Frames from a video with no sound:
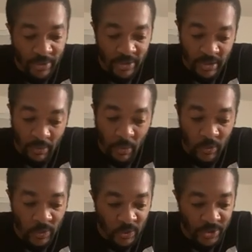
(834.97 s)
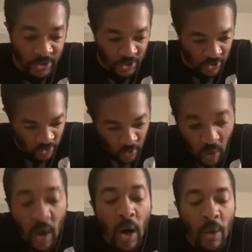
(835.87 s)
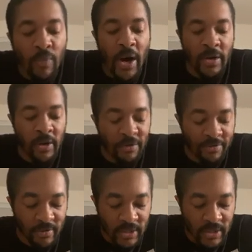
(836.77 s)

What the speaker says: if someone was twisting your arm right off.